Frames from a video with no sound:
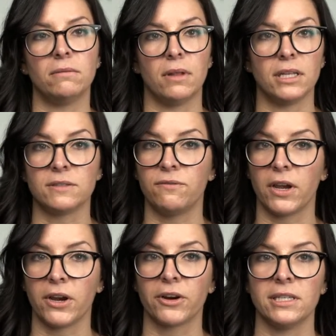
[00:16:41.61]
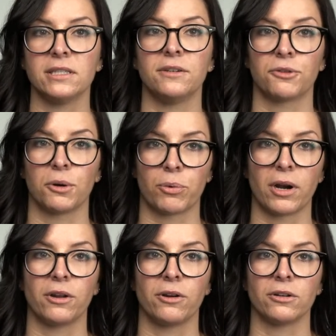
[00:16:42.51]
it's very easy for a
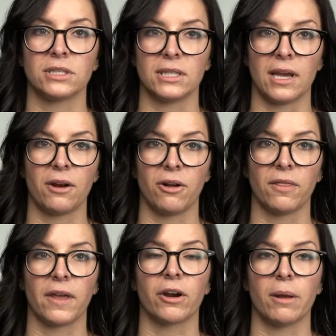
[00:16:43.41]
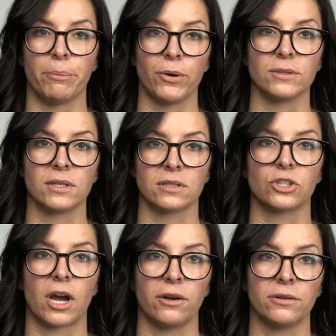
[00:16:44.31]
predator to get on there and pose as a
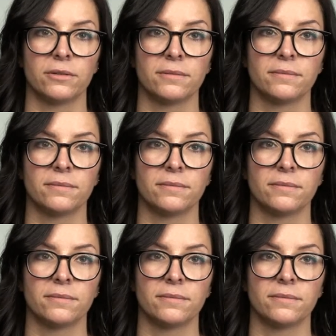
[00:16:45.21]
child.